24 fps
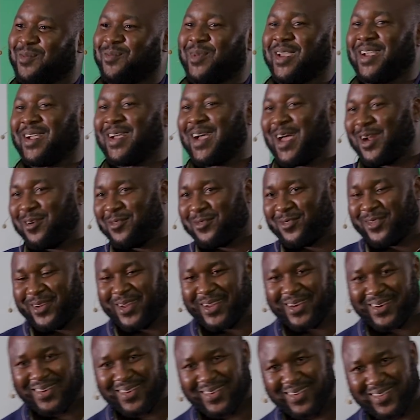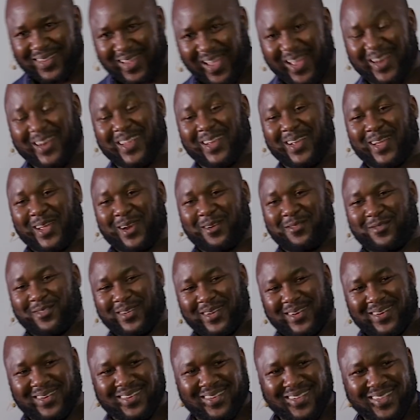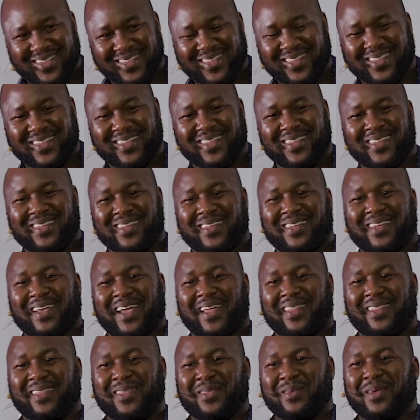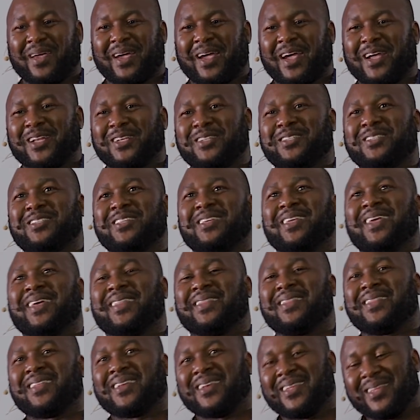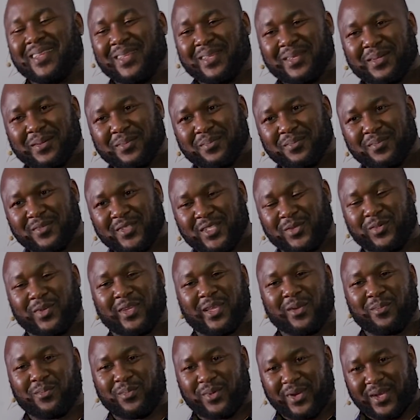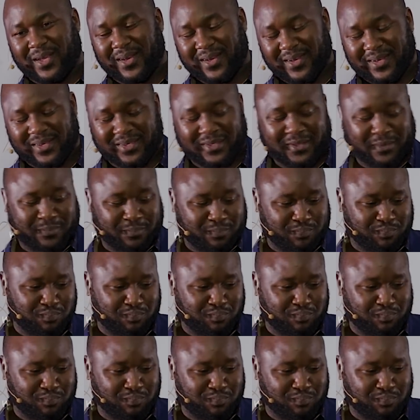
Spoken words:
My girlfriend, I had a girlfriend. At year 3, she became pregnant.